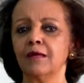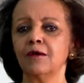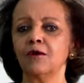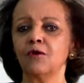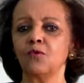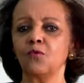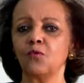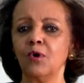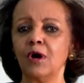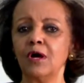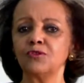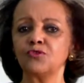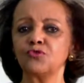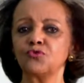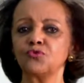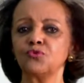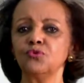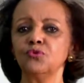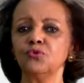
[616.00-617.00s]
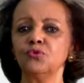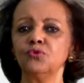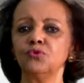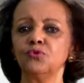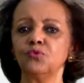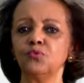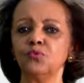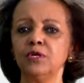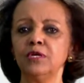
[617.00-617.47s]
What should
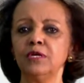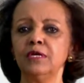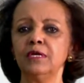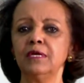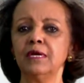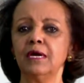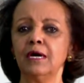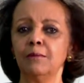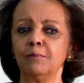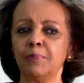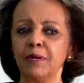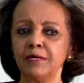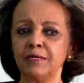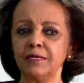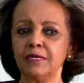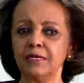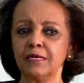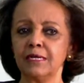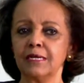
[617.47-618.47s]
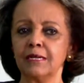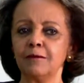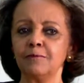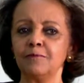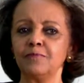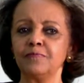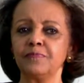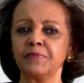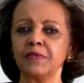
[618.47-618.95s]
we abandon?
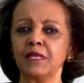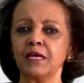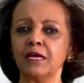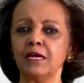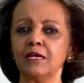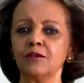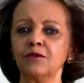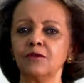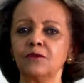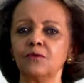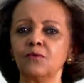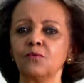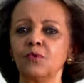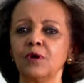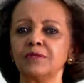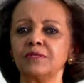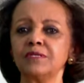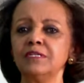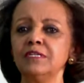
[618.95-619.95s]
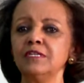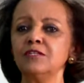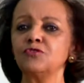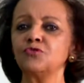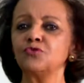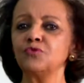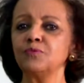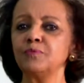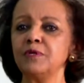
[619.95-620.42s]
And what needs
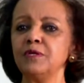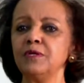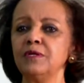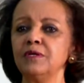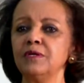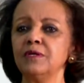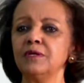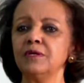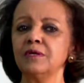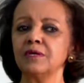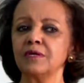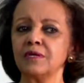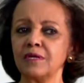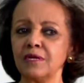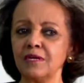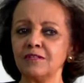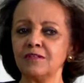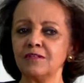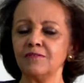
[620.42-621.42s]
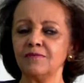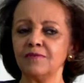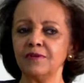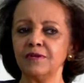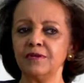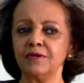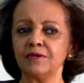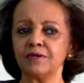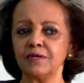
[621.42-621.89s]
to be
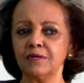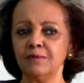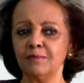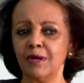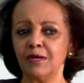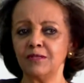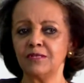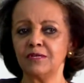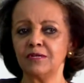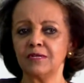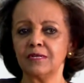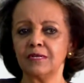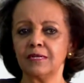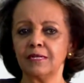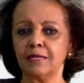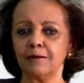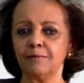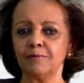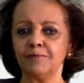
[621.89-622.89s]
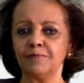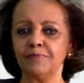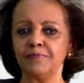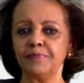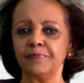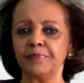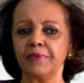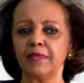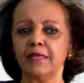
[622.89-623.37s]
creatively reimagined?
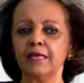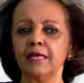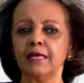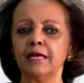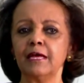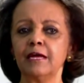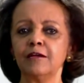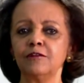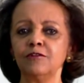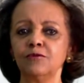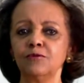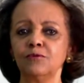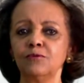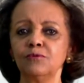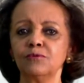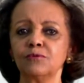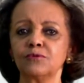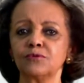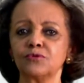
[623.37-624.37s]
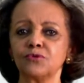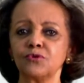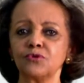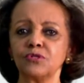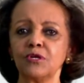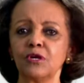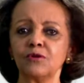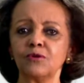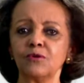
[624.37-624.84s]
A new
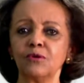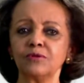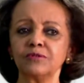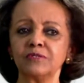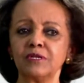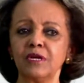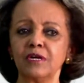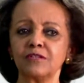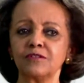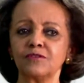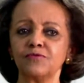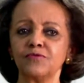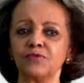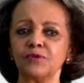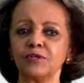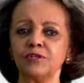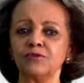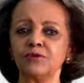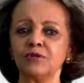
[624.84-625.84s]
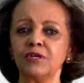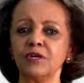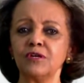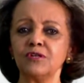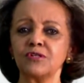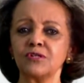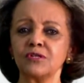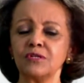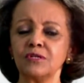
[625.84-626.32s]
social contract for
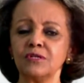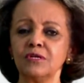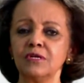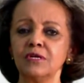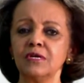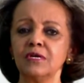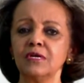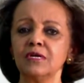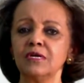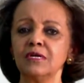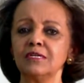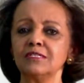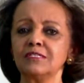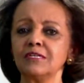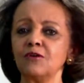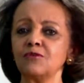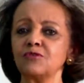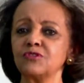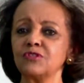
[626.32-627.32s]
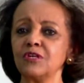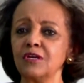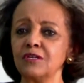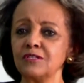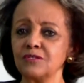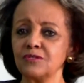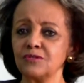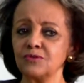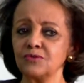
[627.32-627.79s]
education is our
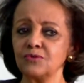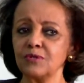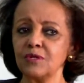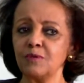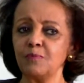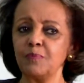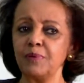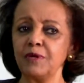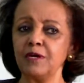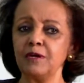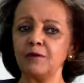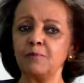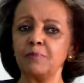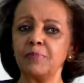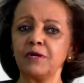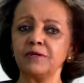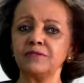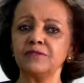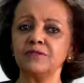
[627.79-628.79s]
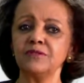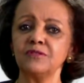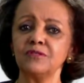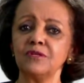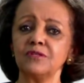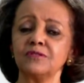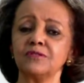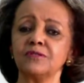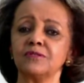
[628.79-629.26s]
chance to repair past
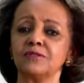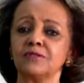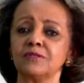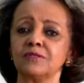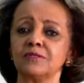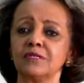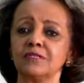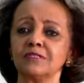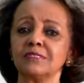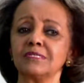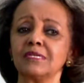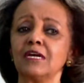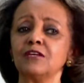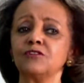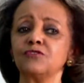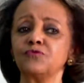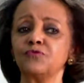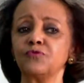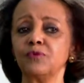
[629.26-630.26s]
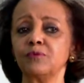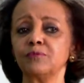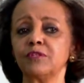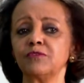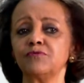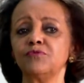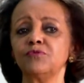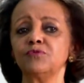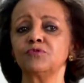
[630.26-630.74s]
injustices and transform the
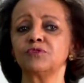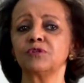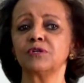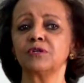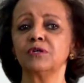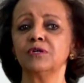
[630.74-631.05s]
future